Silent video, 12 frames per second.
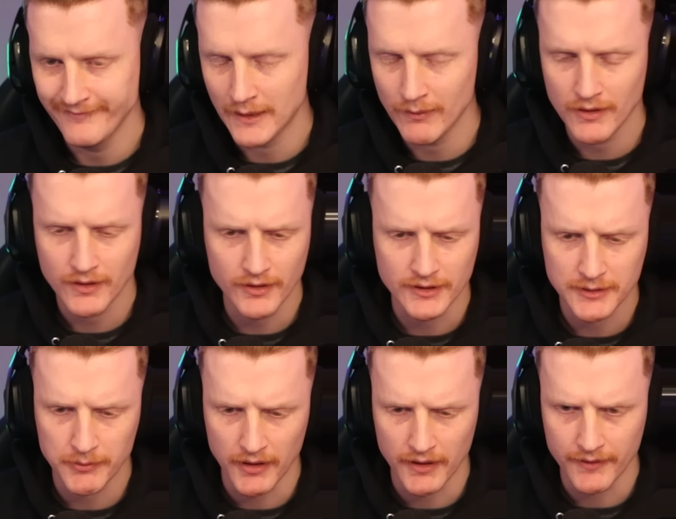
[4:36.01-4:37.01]
I'm not good at
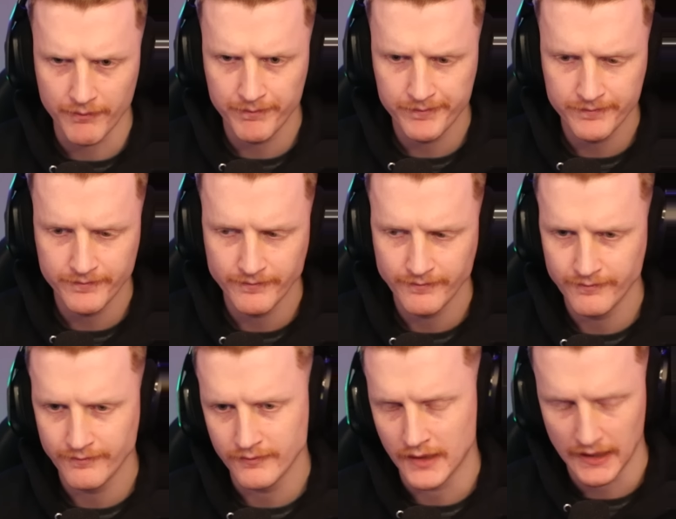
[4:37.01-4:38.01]
smiling.
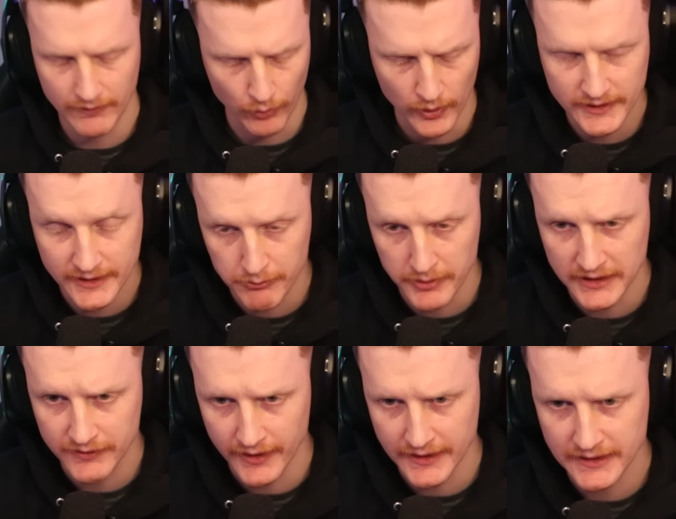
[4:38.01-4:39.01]
I have a resting
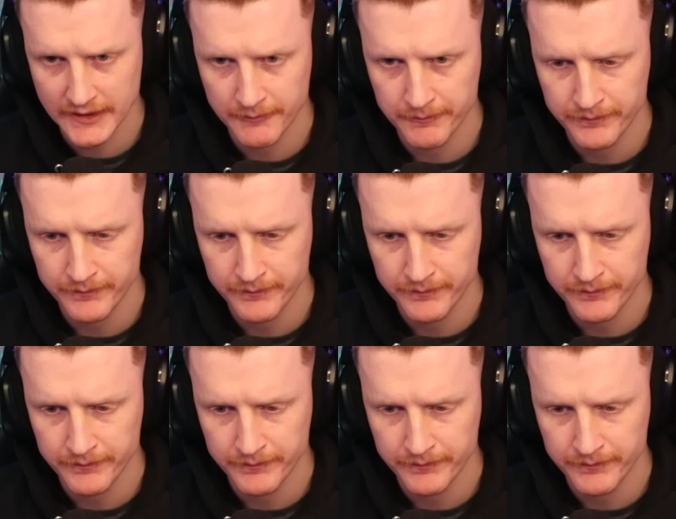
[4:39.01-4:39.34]
bitch face.